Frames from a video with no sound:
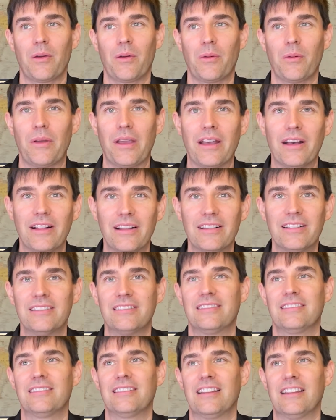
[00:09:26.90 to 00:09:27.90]
Well,
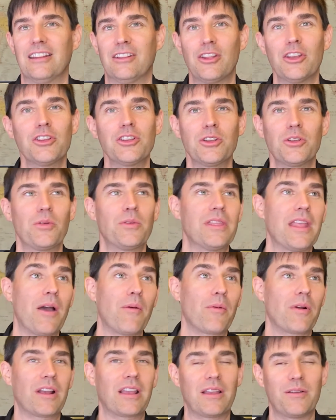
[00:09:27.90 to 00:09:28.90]
in addition to it
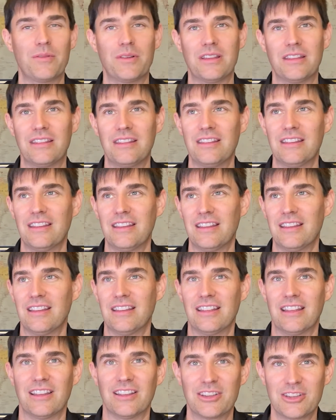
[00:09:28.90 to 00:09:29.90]
not working with
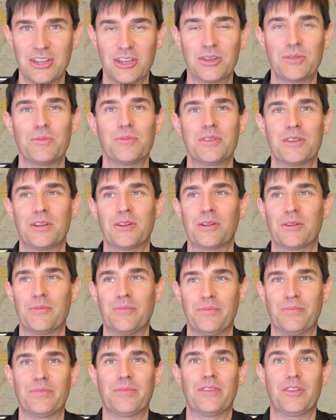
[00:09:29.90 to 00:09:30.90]
systems that
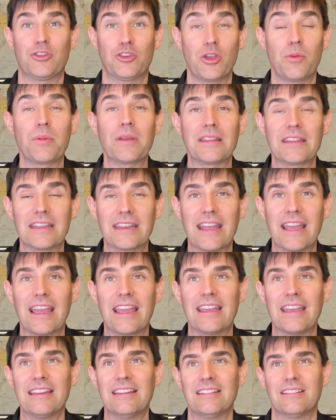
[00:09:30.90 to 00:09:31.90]
are shipping
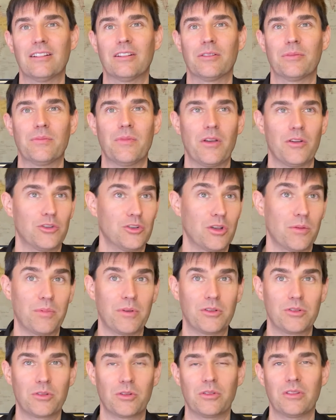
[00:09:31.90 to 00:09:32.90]
today, or shipping
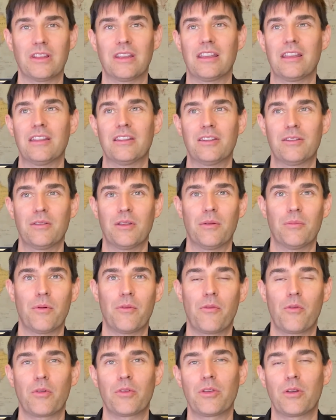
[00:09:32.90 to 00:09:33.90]
certainly
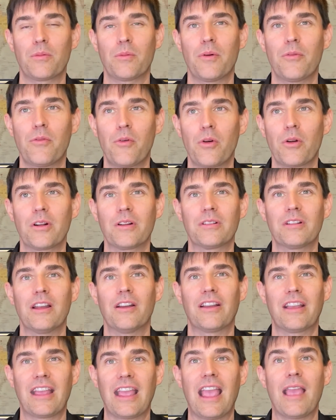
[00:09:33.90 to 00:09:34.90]
before Thunderbolt 4
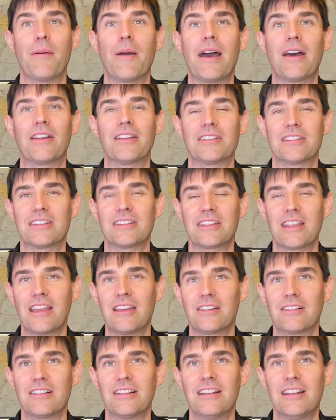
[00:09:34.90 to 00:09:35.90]
came out as a
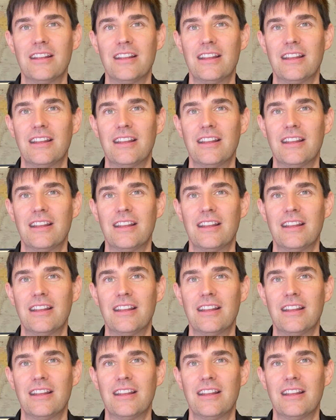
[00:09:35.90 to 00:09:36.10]
standard,